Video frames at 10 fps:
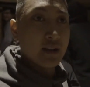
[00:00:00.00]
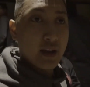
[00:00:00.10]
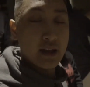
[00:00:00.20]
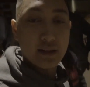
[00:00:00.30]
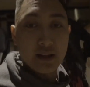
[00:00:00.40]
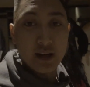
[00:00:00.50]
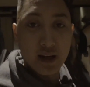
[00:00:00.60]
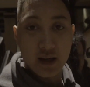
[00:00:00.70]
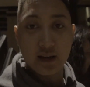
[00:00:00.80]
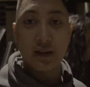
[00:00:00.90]
And
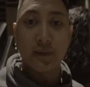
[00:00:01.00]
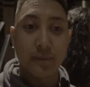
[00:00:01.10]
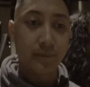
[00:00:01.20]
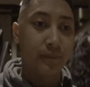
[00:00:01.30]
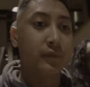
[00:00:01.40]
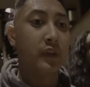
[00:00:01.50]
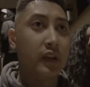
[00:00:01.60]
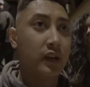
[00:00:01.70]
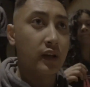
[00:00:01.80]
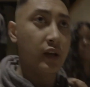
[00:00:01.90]
uh,
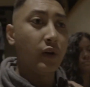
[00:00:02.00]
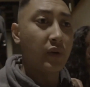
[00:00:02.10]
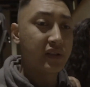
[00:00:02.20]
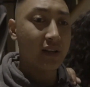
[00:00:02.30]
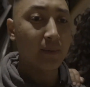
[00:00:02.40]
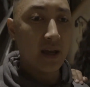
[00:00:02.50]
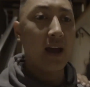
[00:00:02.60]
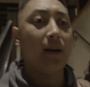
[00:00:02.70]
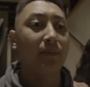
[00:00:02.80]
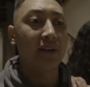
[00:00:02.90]
what's going to be
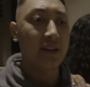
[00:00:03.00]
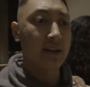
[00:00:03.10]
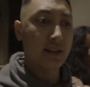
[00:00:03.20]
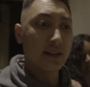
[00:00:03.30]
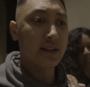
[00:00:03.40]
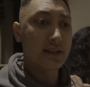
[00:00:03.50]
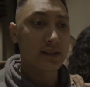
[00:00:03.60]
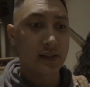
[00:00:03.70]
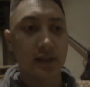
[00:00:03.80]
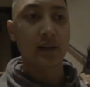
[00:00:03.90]
happening at
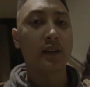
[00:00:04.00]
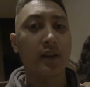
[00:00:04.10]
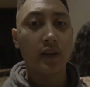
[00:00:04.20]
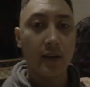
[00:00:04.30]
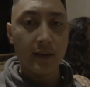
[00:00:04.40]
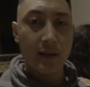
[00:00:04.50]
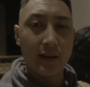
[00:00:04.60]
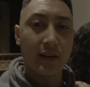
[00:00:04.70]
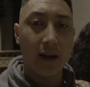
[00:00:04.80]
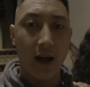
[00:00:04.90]
least
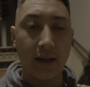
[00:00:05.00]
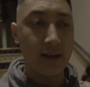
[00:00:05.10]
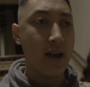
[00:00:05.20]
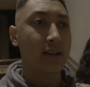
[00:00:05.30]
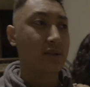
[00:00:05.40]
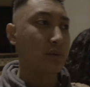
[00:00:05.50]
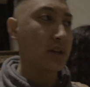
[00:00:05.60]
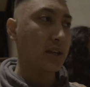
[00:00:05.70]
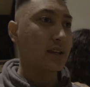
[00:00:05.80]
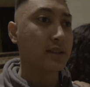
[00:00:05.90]
uh, next
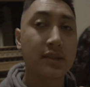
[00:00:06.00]
week is